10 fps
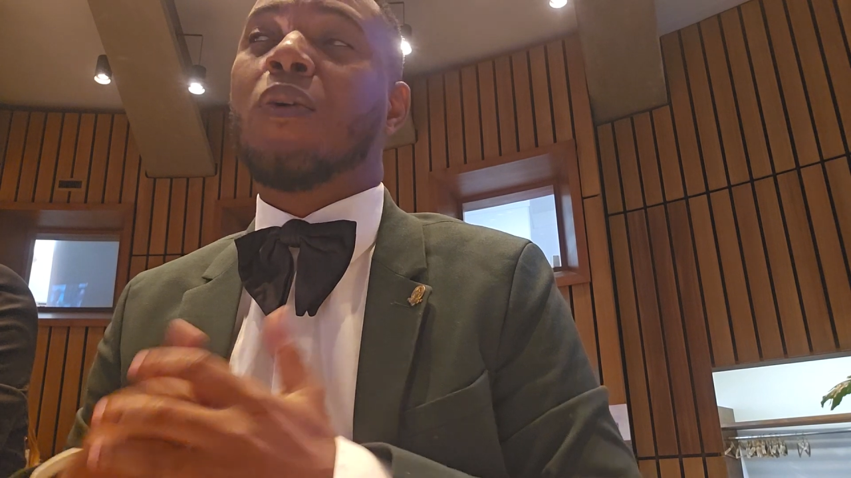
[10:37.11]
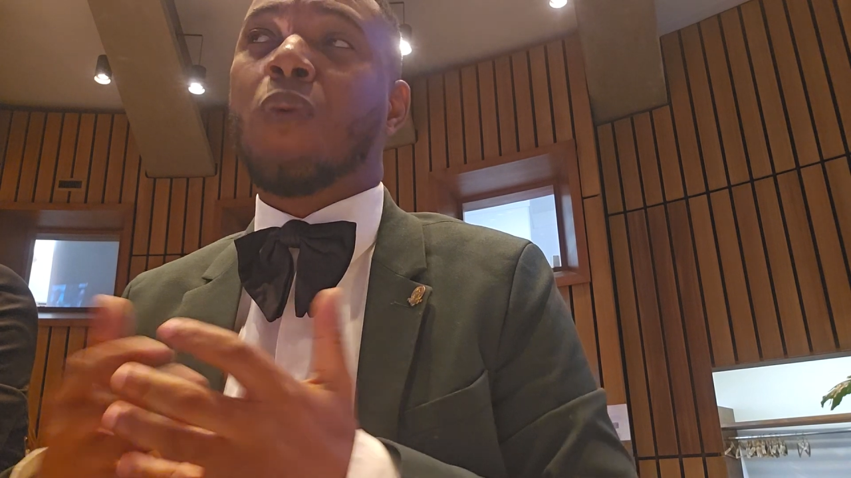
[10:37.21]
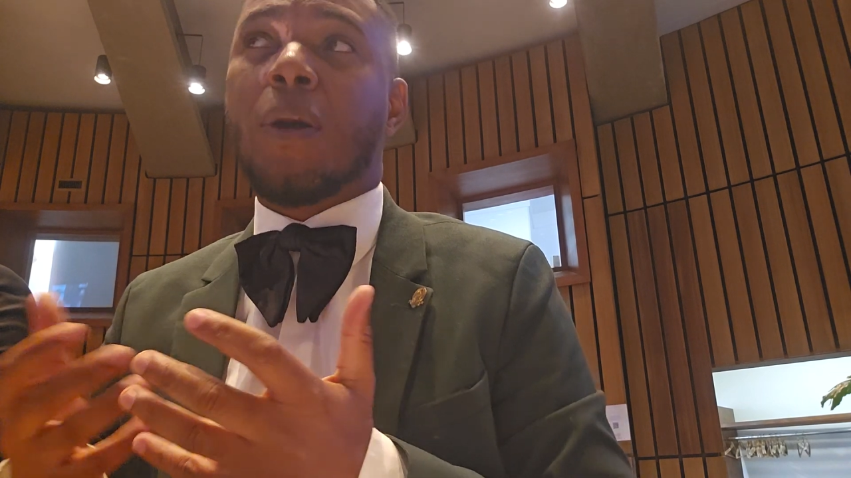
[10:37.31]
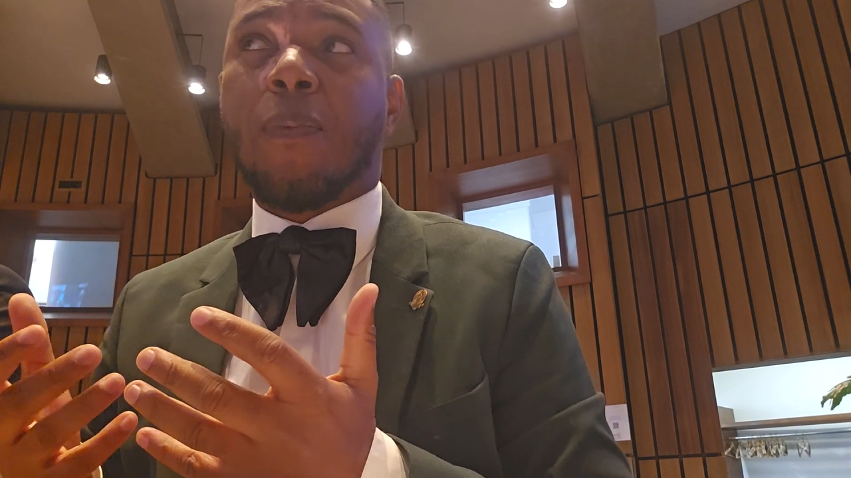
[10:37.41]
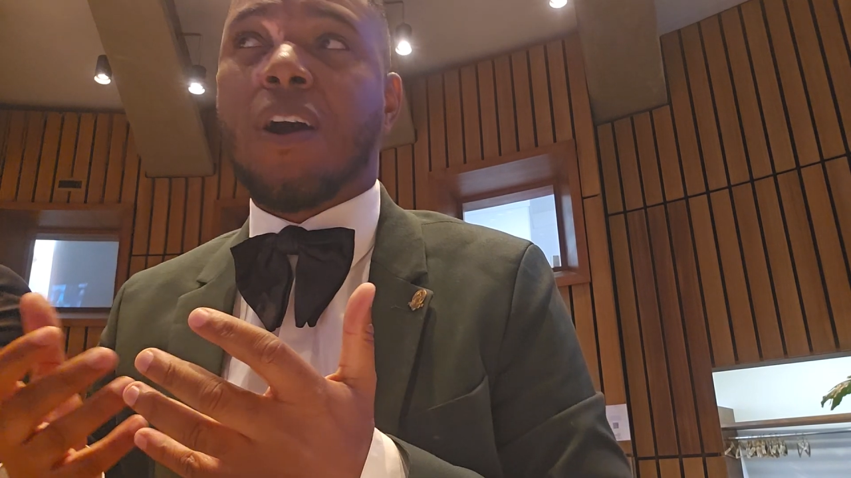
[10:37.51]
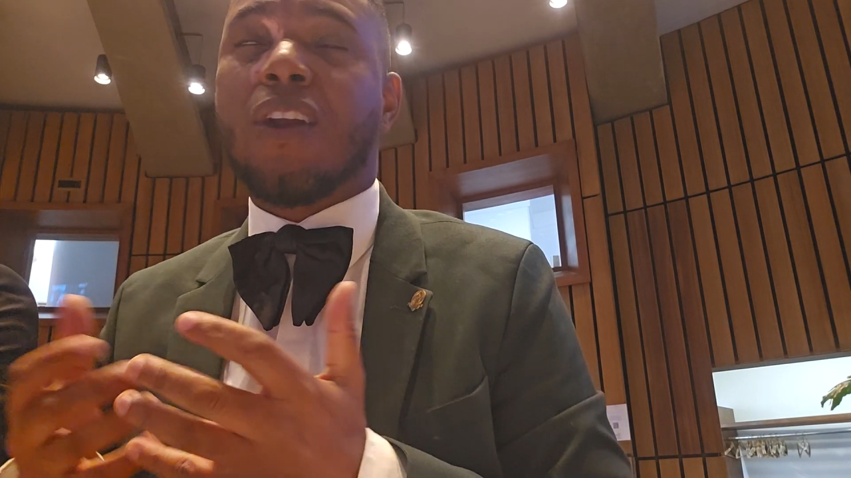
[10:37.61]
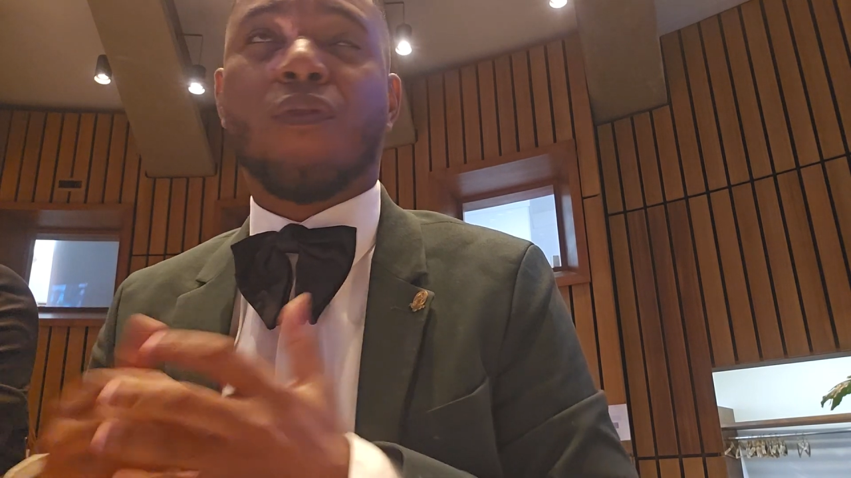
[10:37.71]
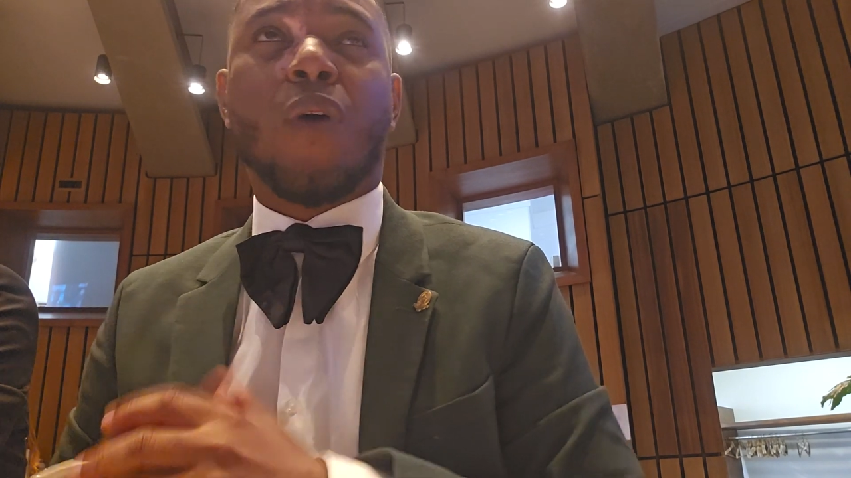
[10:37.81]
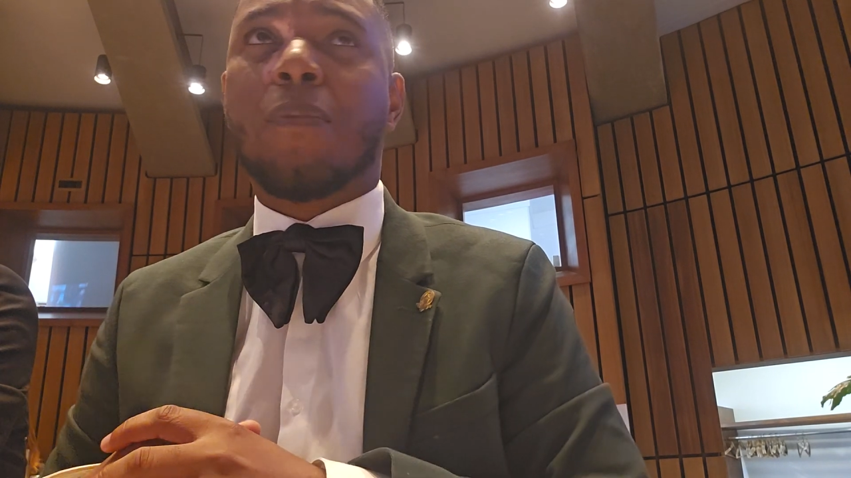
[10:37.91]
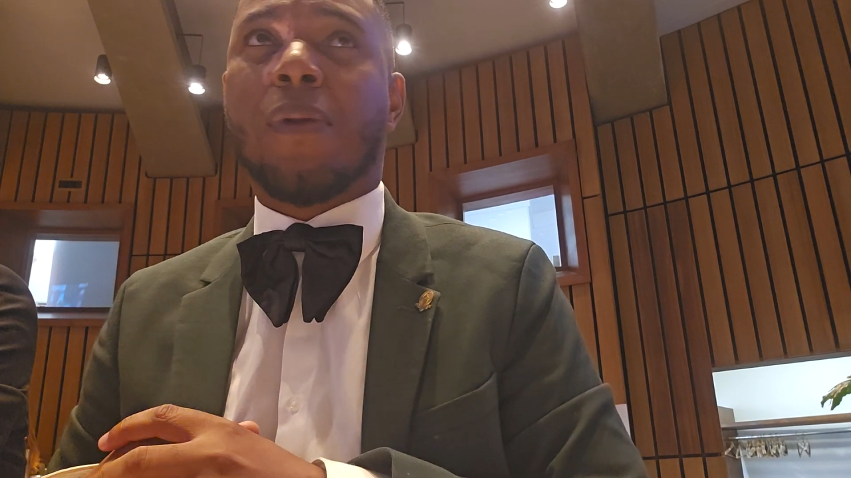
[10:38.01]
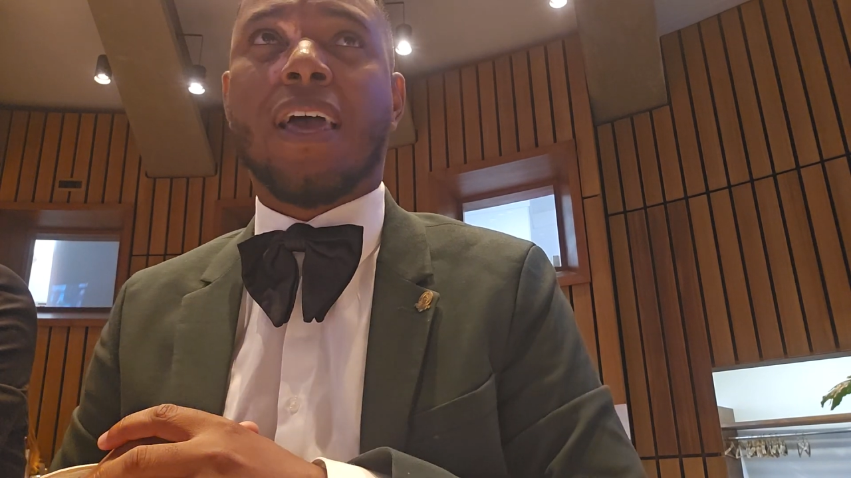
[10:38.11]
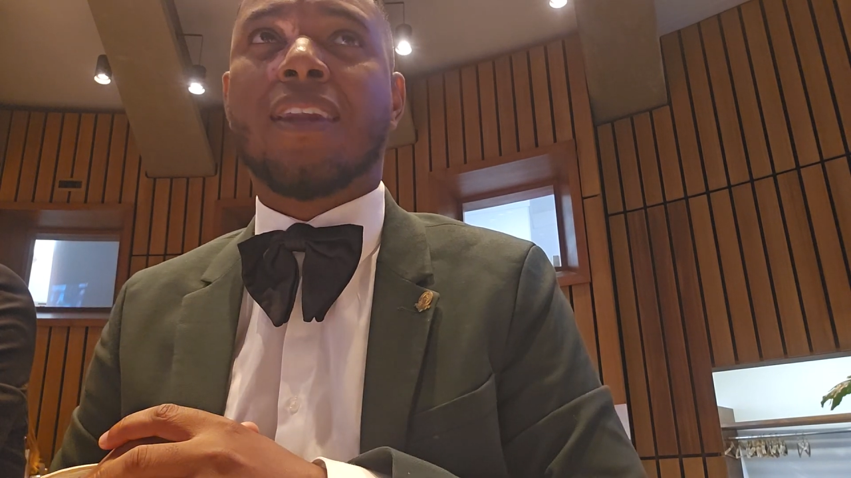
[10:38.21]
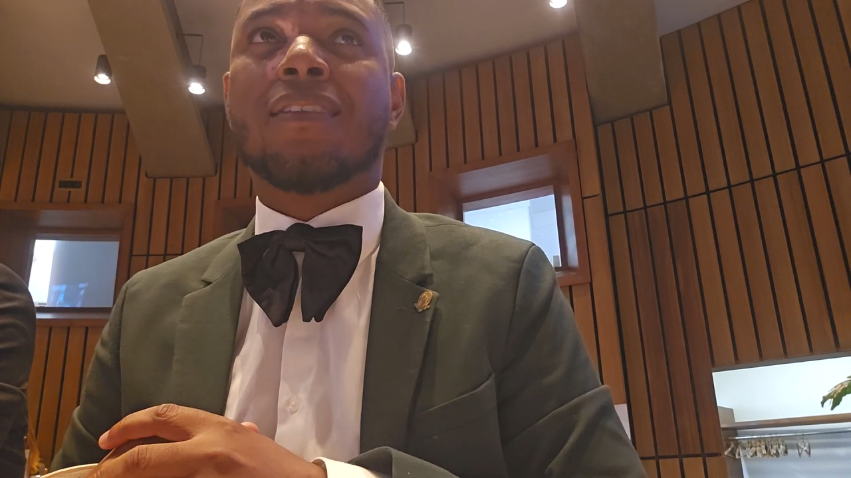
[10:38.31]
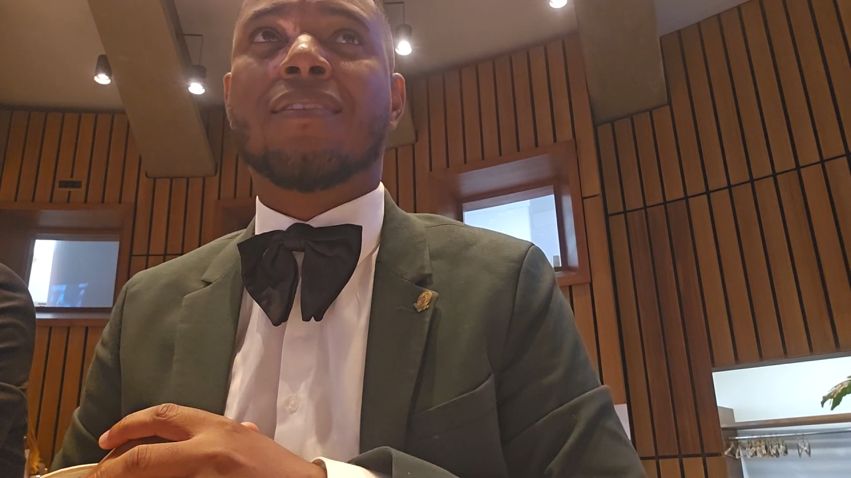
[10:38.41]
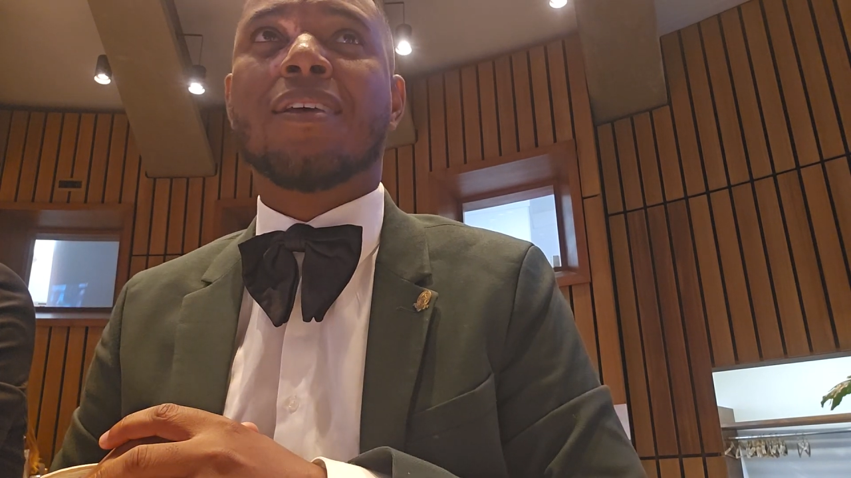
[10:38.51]
we are part of one
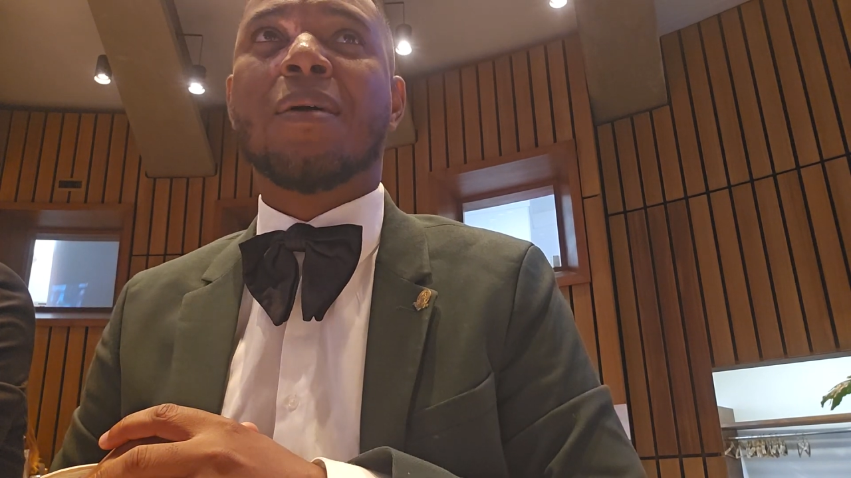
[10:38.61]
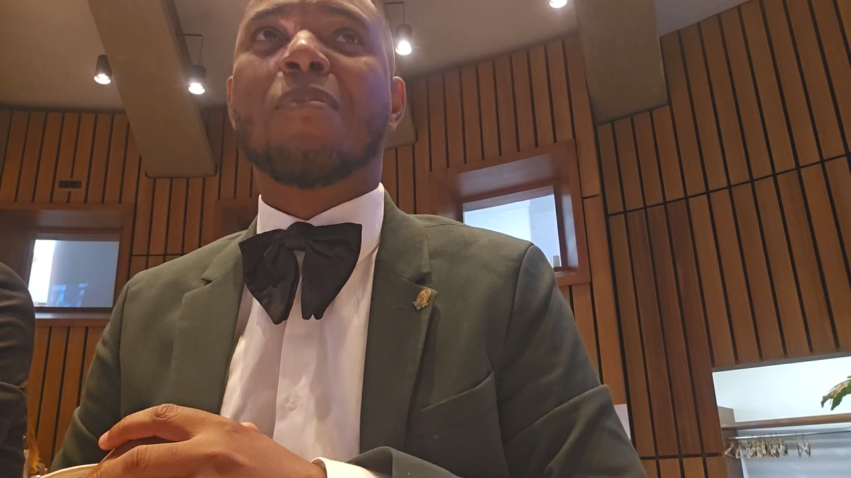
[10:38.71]
planet,